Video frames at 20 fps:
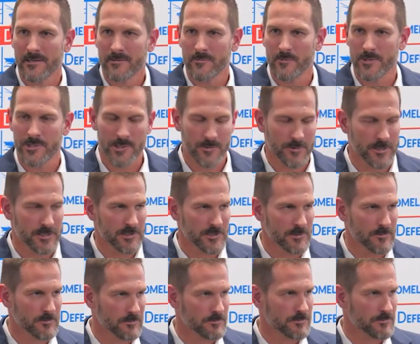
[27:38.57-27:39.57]
which you would
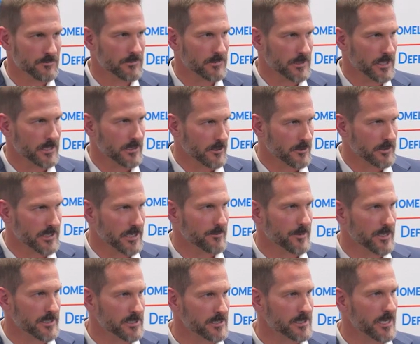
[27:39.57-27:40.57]
assume like our
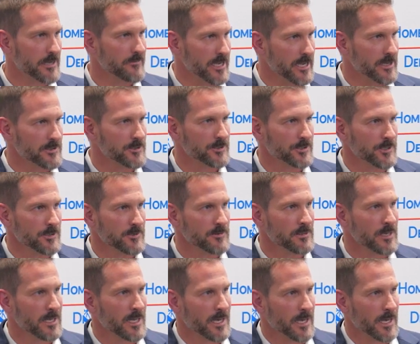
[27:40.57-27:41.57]
databases have the answer to.
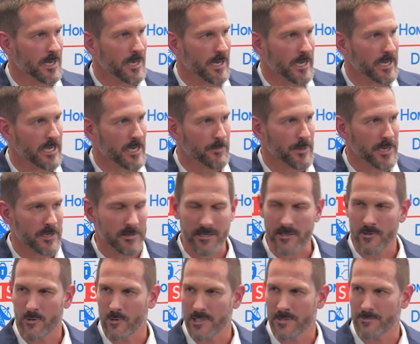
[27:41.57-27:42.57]
I got back the
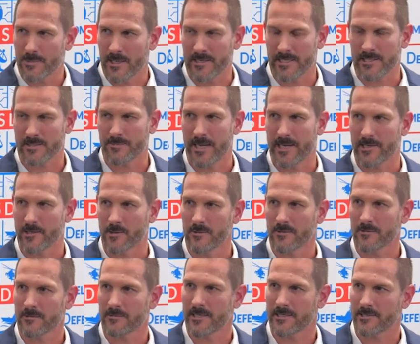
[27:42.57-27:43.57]
correspondence
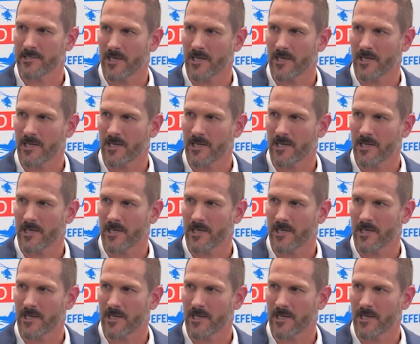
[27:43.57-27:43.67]
manual that